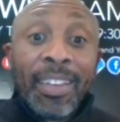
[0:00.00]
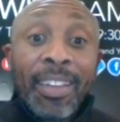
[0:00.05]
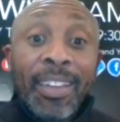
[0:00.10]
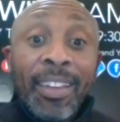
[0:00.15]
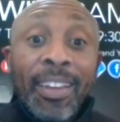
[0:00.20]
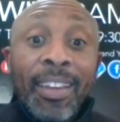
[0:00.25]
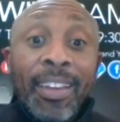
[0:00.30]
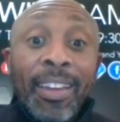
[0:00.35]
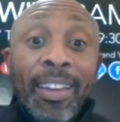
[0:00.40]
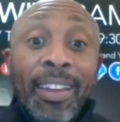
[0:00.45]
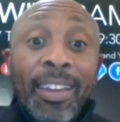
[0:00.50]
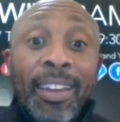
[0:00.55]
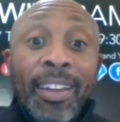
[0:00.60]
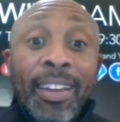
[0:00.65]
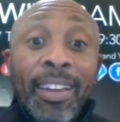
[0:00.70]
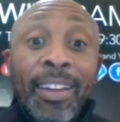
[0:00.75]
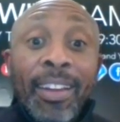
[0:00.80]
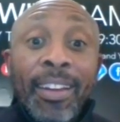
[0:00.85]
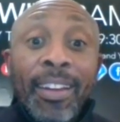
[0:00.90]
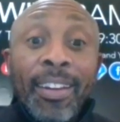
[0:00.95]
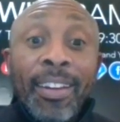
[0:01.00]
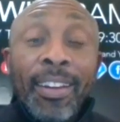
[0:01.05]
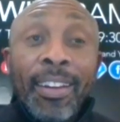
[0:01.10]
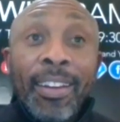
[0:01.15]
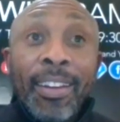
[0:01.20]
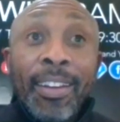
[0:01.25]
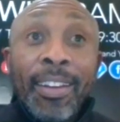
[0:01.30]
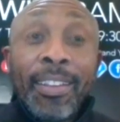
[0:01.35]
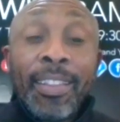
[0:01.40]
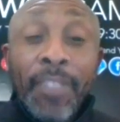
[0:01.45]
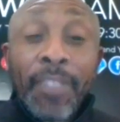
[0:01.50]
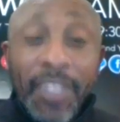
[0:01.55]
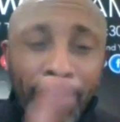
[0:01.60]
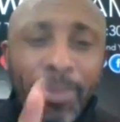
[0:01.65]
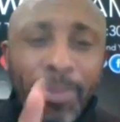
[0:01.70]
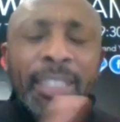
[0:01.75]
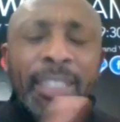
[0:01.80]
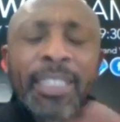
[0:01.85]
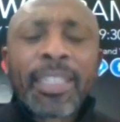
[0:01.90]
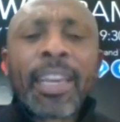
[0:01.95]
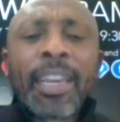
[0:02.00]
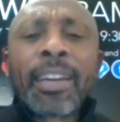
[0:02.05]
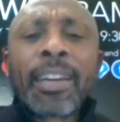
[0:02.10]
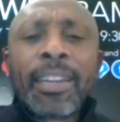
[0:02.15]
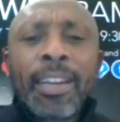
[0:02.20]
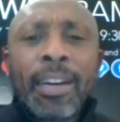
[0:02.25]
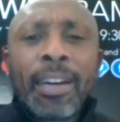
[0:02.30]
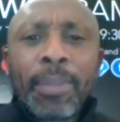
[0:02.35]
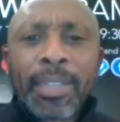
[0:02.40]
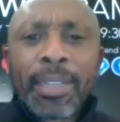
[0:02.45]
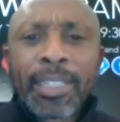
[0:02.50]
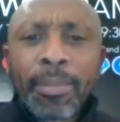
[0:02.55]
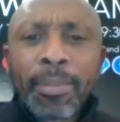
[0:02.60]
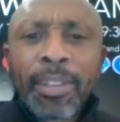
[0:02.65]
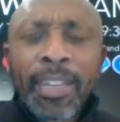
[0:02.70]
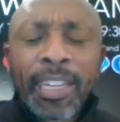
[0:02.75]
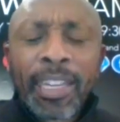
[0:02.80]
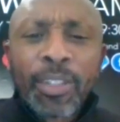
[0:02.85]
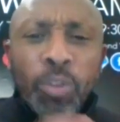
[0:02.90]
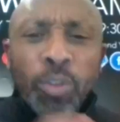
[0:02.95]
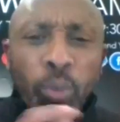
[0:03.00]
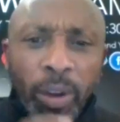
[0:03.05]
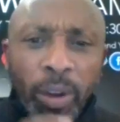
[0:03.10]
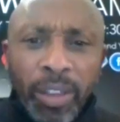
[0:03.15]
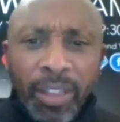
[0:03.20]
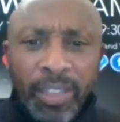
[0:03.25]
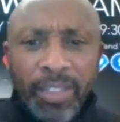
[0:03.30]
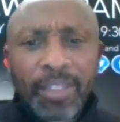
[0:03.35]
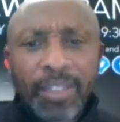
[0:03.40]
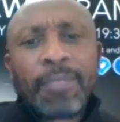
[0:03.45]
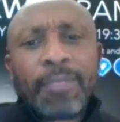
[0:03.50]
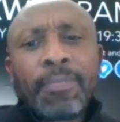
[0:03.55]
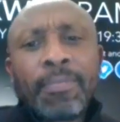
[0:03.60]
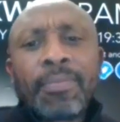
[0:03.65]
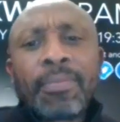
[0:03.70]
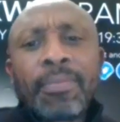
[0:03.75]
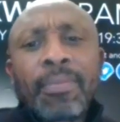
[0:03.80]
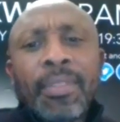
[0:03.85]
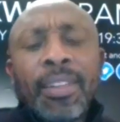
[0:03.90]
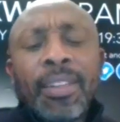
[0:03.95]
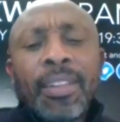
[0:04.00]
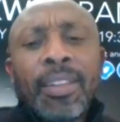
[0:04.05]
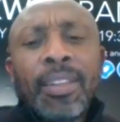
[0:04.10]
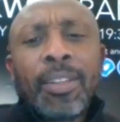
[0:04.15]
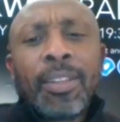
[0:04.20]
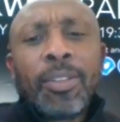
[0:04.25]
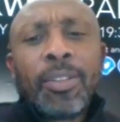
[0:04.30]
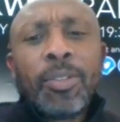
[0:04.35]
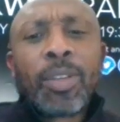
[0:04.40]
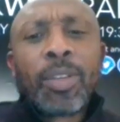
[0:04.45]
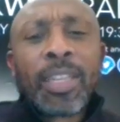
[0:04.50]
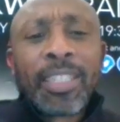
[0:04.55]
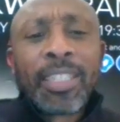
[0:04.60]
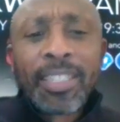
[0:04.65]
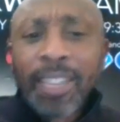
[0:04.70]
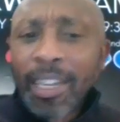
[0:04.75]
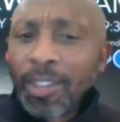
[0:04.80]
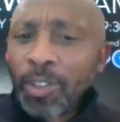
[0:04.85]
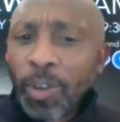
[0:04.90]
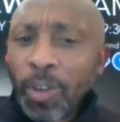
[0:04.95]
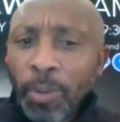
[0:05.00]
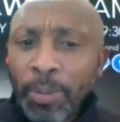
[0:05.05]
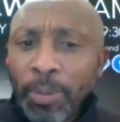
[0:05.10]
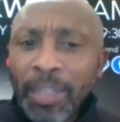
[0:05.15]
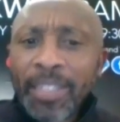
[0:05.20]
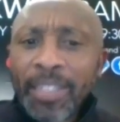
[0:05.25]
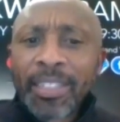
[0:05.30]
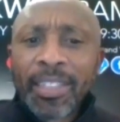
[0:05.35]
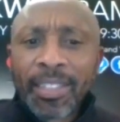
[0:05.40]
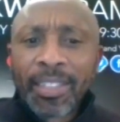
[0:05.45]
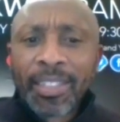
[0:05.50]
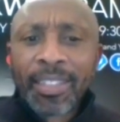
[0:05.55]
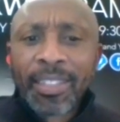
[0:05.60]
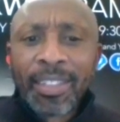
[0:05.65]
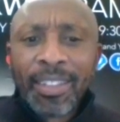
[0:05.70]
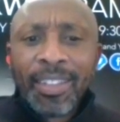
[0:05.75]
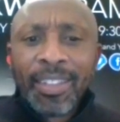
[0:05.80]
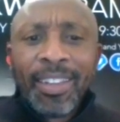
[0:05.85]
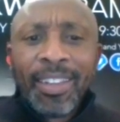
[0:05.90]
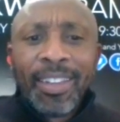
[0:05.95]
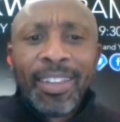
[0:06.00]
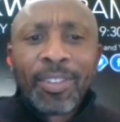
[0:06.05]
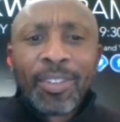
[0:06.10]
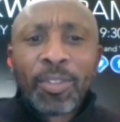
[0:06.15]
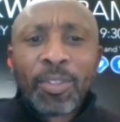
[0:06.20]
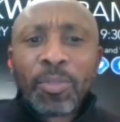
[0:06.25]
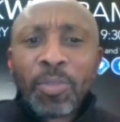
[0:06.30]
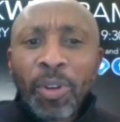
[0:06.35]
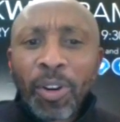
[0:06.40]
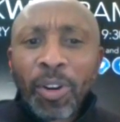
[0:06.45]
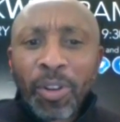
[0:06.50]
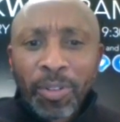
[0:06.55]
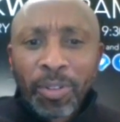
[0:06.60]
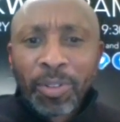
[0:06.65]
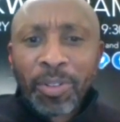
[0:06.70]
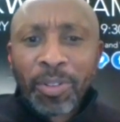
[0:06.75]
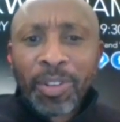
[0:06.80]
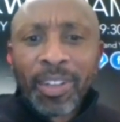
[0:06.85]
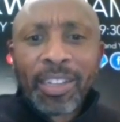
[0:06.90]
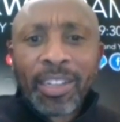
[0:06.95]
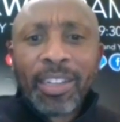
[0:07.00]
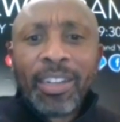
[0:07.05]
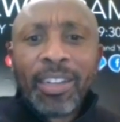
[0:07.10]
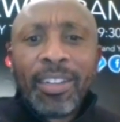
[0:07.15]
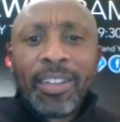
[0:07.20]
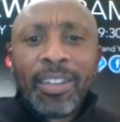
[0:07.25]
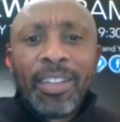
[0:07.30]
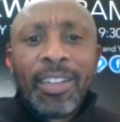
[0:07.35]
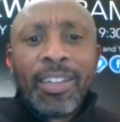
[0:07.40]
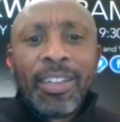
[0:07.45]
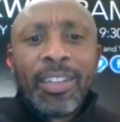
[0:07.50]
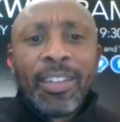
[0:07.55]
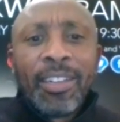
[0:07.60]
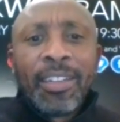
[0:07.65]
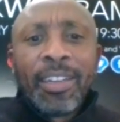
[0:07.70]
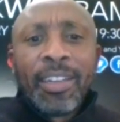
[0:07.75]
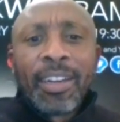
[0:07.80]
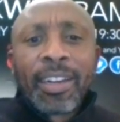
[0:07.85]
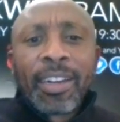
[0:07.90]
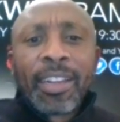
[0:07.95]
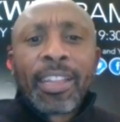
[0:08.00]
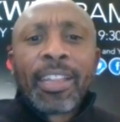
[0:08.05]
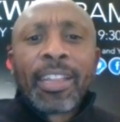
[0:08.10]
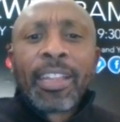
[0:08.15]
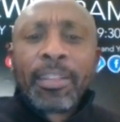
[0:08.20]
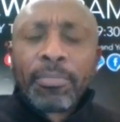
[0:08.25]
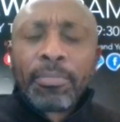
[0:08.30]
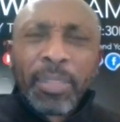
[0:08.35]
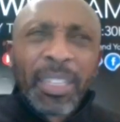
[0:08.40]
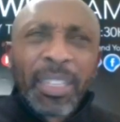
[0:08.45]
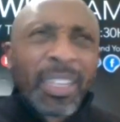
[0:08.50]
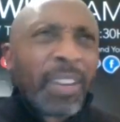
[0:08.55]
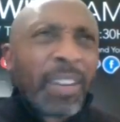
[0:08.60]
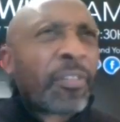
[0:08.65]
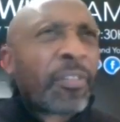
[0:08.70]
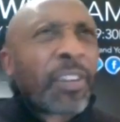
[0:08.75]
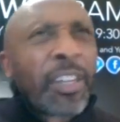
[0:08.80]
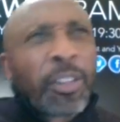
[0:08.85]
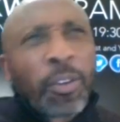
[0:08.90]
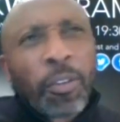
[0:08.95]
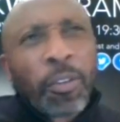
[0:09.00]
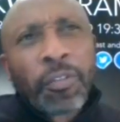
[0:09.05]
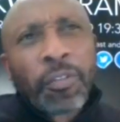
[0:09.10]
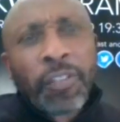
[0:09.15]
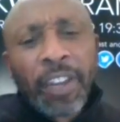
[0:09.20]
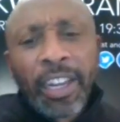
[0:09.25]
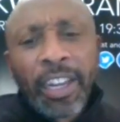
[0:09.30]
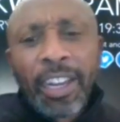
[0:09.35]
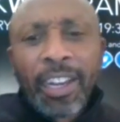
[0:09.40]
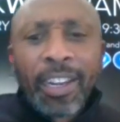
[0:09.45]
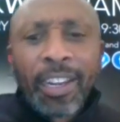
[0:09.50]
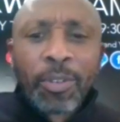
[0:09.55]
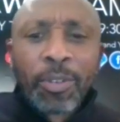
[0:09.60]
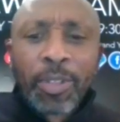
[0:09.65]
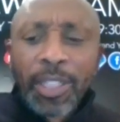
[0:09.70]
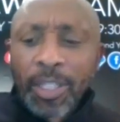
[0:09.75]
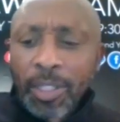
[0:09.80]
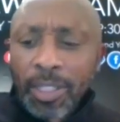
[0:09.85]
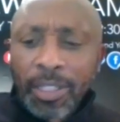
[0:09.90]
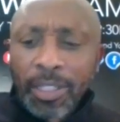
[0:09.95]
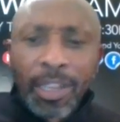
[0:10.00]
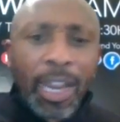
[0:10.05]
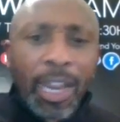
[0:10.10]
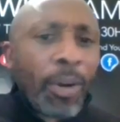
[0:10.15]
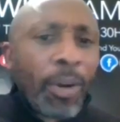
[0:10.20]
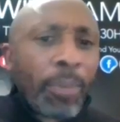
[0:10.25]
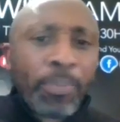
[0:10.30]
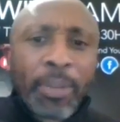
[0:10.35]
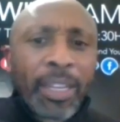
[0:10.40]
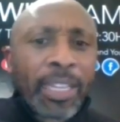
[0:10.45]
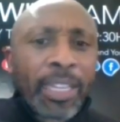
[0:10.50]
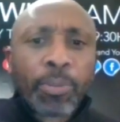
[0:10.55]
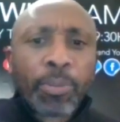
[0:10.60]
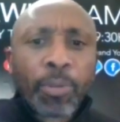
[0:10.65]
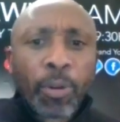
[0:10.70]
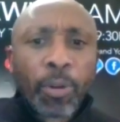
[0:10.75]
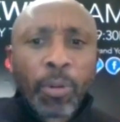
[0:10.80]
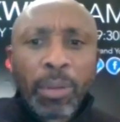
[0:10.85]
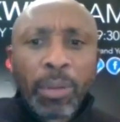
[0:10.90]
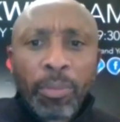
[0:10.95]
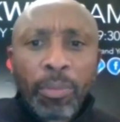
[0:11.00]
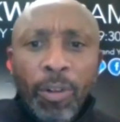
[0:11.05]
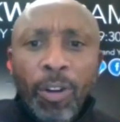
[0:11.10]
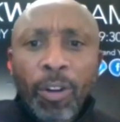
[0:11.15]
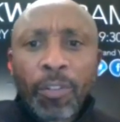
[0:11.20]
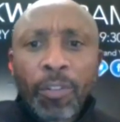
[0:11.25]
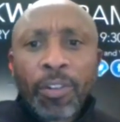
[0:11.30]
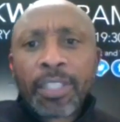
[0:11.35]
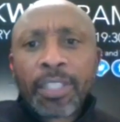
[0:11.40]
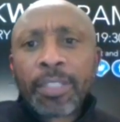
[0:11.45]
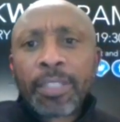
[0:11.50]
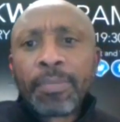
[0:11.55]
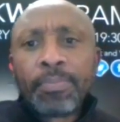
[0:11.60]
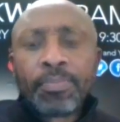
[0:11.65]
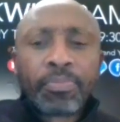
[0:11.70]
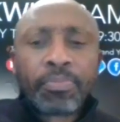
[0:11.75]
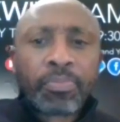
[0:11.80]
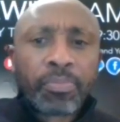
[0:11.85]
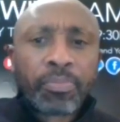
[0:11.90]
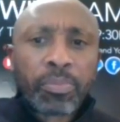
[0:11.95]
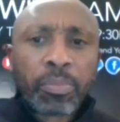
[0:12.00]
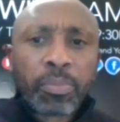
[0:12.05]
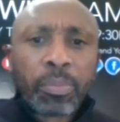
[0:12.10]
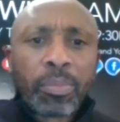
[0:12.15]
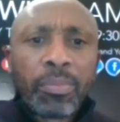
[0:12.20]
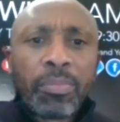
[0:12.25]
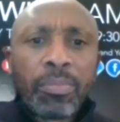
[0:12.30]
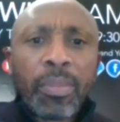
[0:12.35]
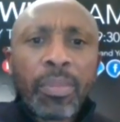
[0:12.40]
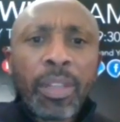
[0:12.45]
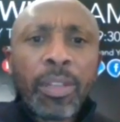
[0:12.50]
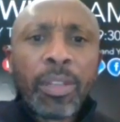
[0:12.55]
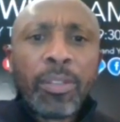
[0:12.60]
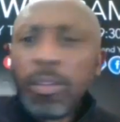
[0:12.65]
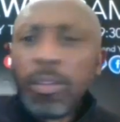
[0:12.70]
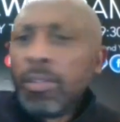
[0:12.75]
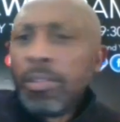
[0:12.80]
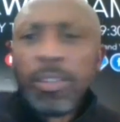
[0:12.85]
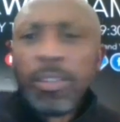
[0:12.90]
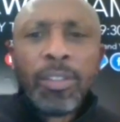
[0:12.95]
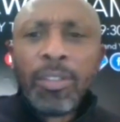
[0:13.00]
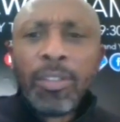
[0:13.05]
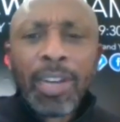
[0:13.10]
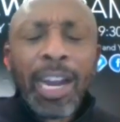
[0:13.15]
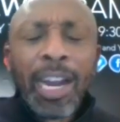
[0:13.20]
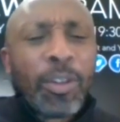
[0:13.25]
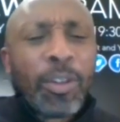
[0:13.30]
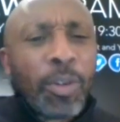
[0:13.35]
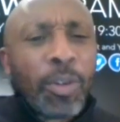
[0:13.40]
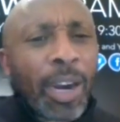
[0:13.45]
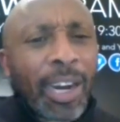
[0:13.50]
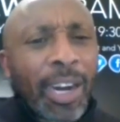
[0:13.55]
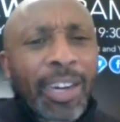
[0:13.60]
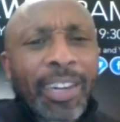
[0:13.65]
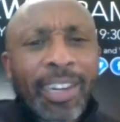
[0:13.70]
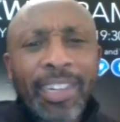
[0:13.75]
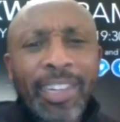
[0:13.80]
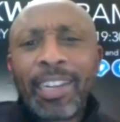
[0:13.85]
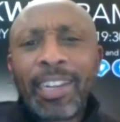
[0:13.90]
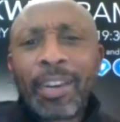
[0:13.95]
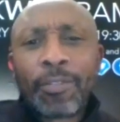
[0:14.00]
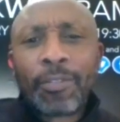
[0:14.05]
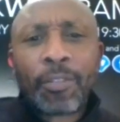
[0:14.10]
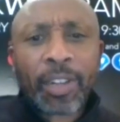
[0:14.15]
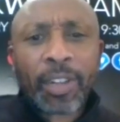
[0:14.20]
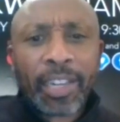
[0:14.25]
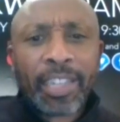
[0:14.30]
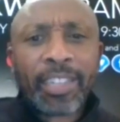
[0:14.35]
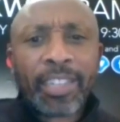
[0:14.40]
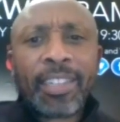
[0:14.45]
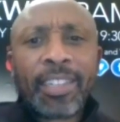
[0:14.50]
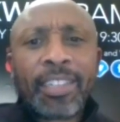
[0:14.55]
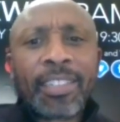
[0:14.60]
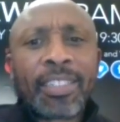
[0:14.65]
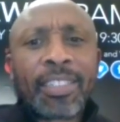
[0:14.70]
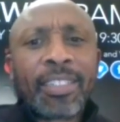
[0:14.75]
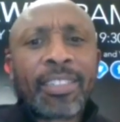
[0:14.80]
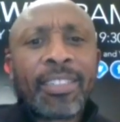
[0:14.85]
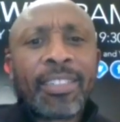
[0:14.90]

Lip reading: and even something scarier, but something that is worth it. You can start your business tomorrow rather than being afraid of failure, which is our biggest problem, all of us. So, you know, are you hungry enough for greatness?